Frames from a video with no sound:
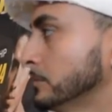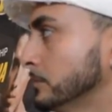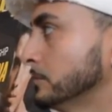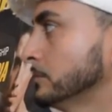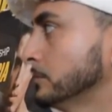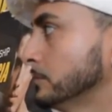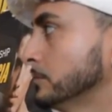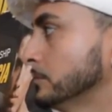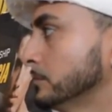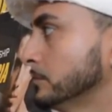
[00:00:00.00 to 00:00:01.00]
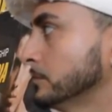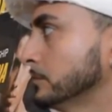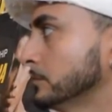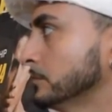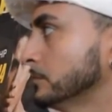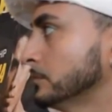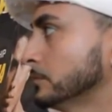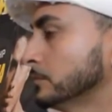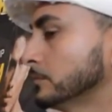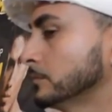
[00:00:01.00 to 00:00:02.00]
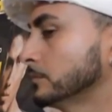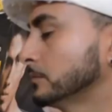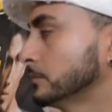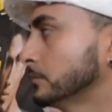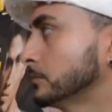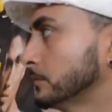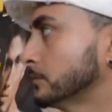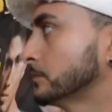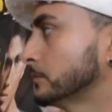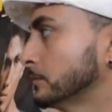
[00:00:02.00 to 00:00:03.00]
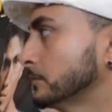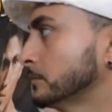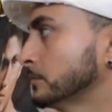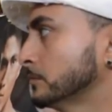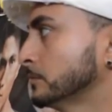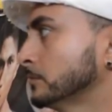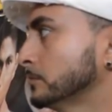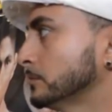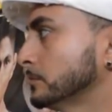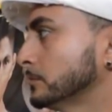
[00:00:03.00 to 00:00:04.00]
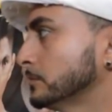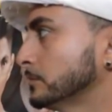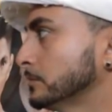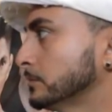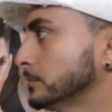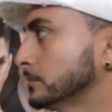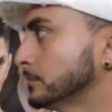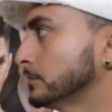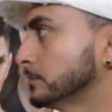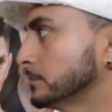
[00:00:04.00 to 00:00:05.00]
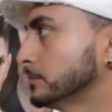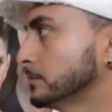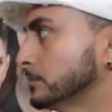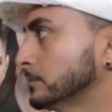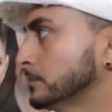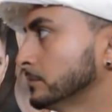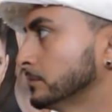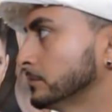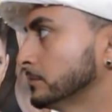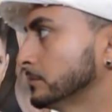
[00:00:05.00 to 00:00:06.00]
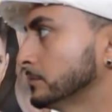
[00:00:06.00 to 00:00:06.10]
This person isn't speaking.